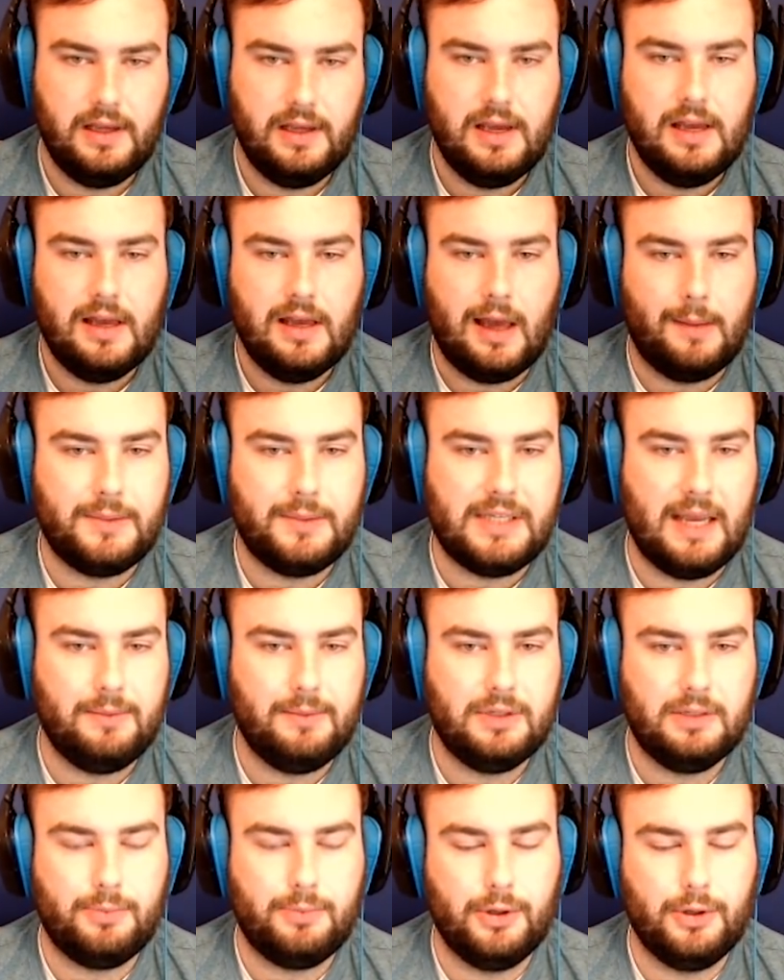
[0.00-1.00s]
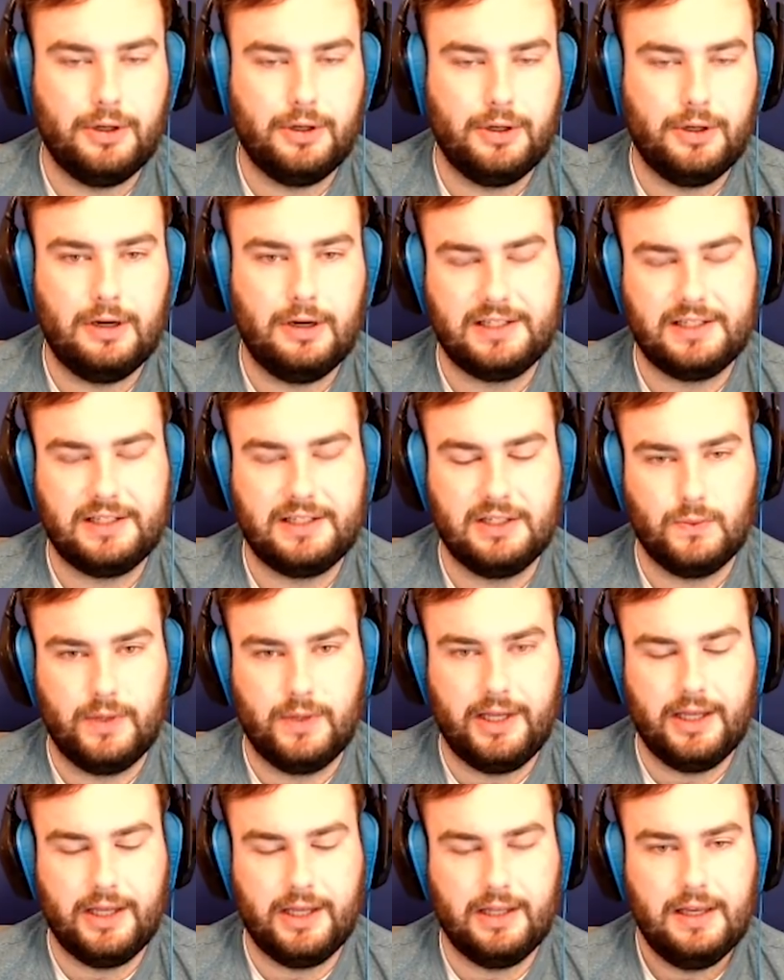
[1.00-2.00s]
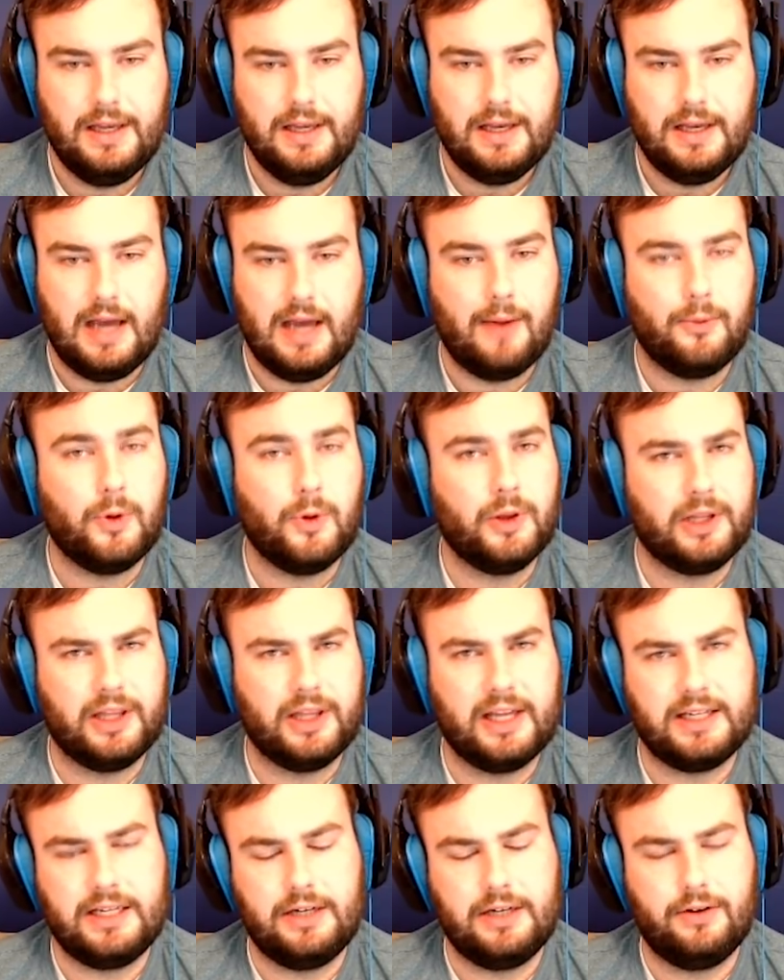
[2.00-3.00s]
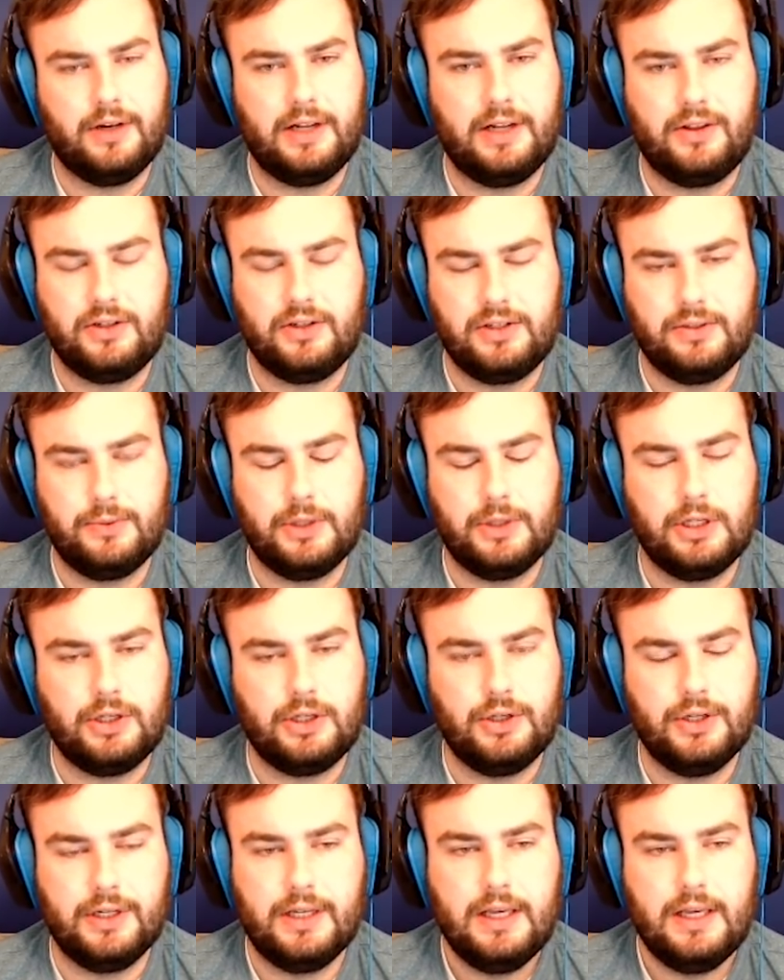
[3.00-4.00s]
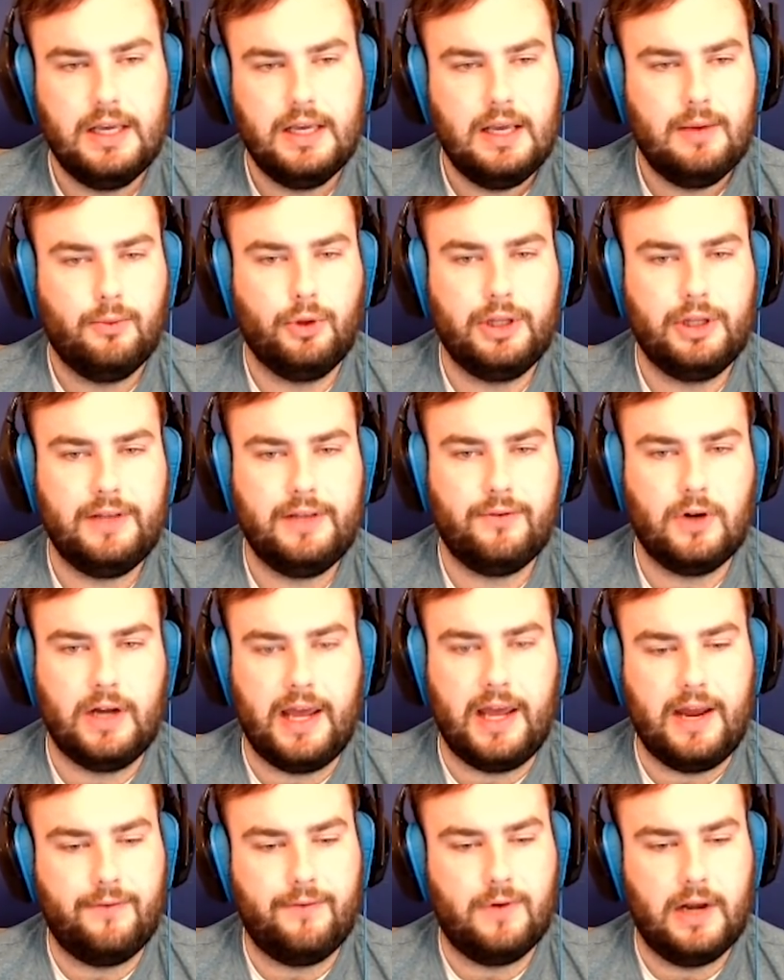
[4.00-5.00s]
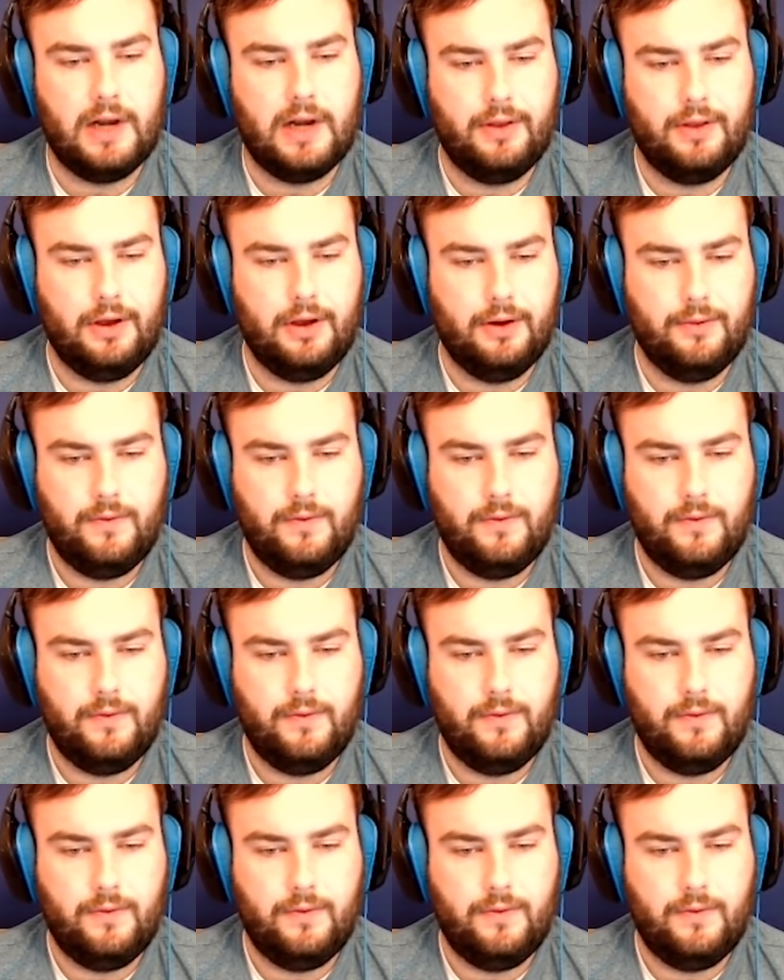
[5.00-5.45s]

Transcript: I'm tempted to put her in S as well. I really like Ingrid. I think she's really good. We'll leave her in A for now though.